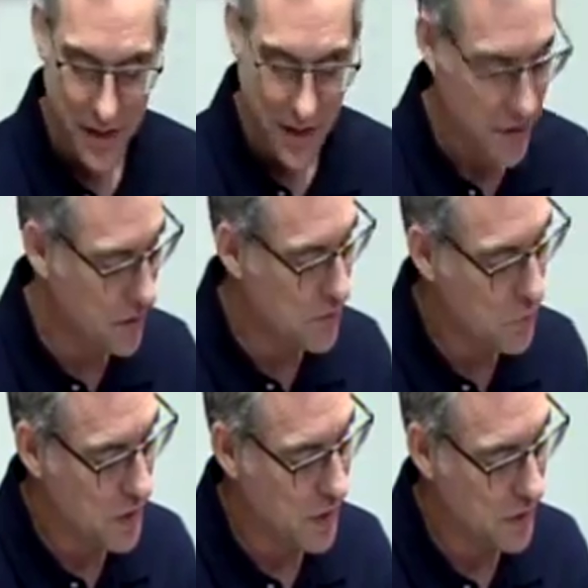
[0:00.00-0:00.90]
And
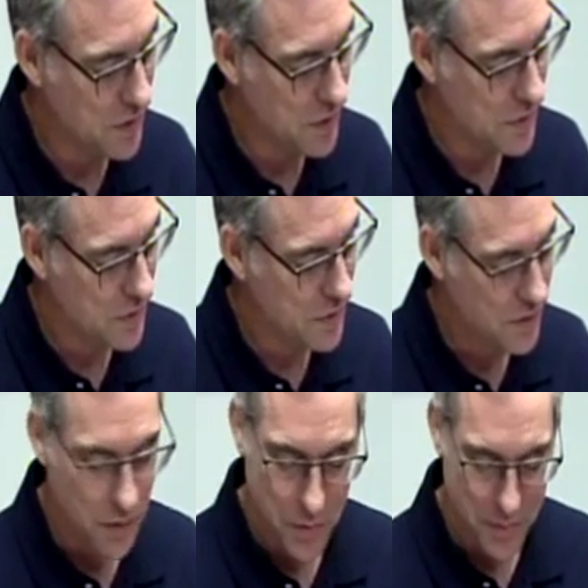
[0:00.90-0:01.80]
what,
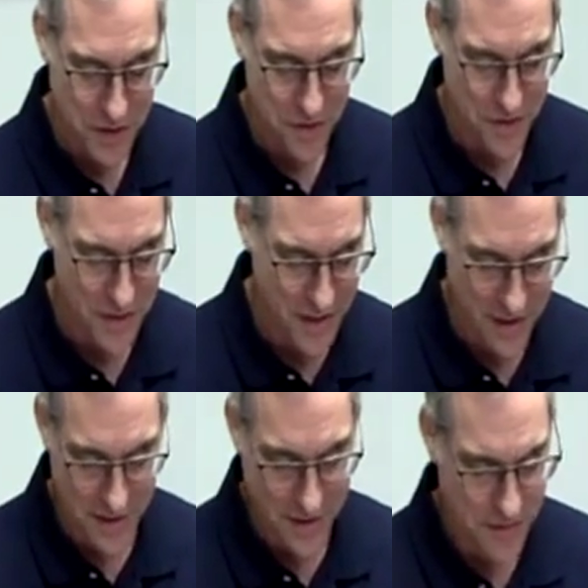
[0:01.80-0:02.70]
how am I turning that?
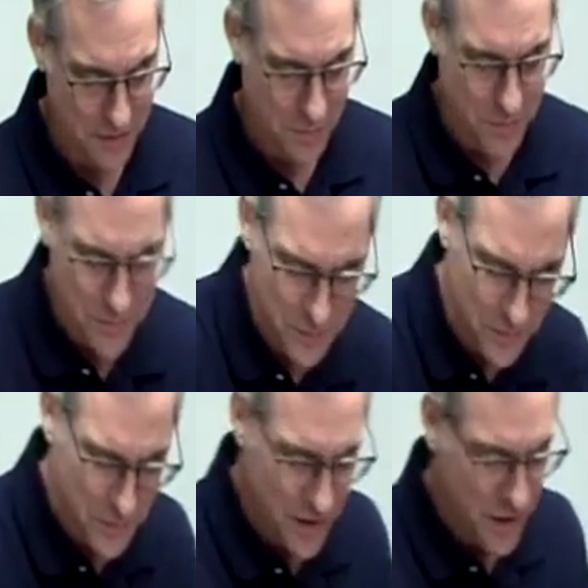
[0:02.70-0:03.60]
I got it.
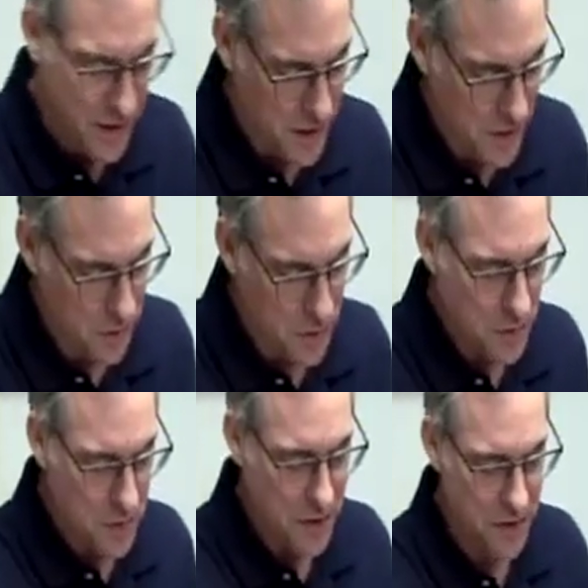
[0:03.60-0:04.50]
In
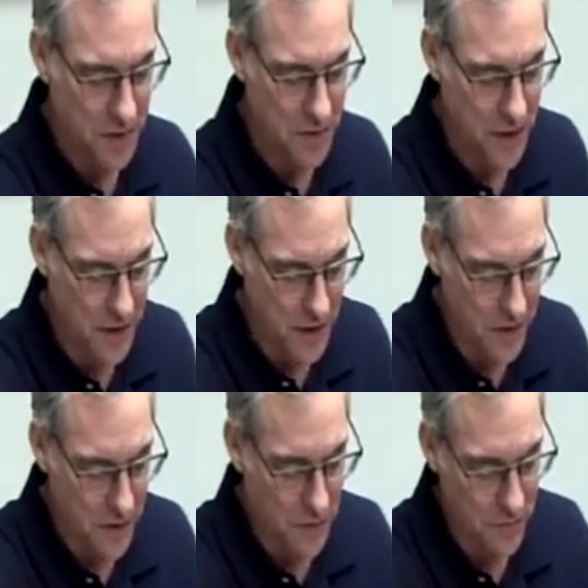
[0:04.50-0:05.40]
Luke 9,